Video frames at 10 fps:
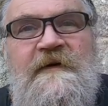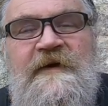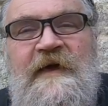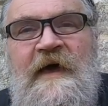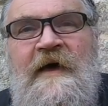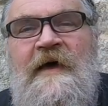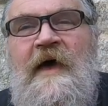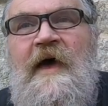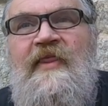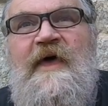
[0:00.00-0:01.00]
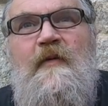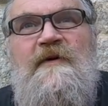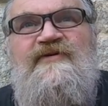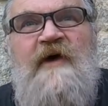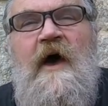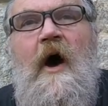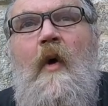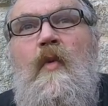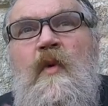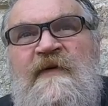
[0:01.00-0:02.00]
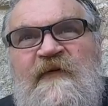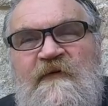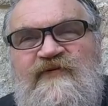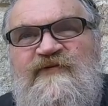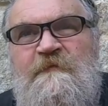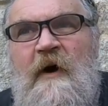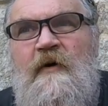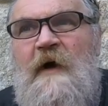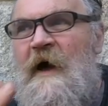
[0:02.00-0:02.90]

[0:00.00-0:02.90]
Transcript: Yeah? There was a whiff of smoke.